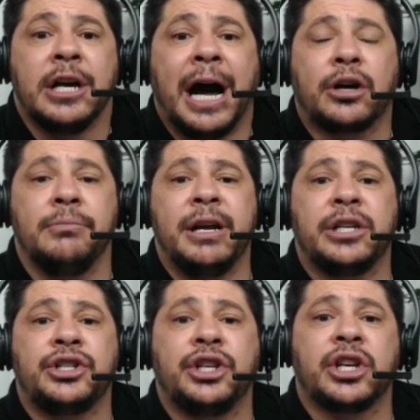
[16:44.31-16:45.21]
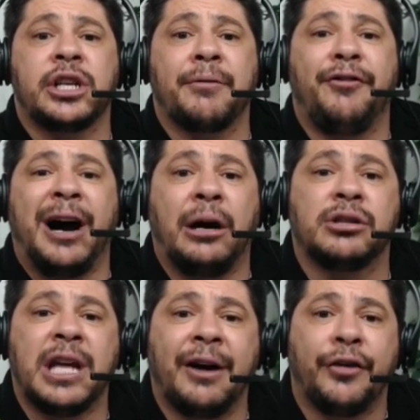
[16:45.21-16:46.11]
I command in Jesus' name,
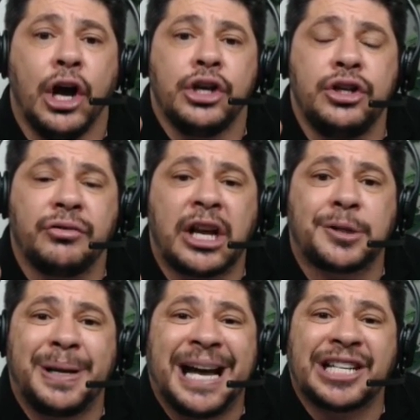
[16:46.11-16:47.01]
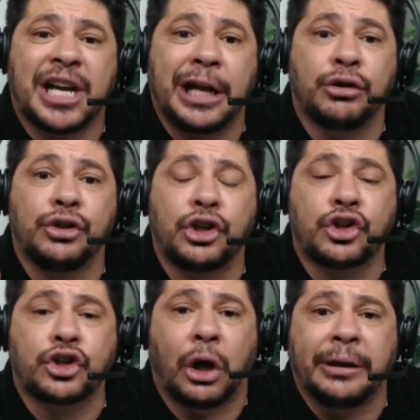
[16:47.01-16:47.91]
foul devil, you that's been assigned to
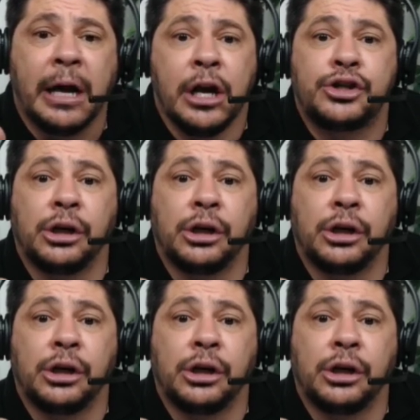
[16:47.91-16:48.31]
destroy them,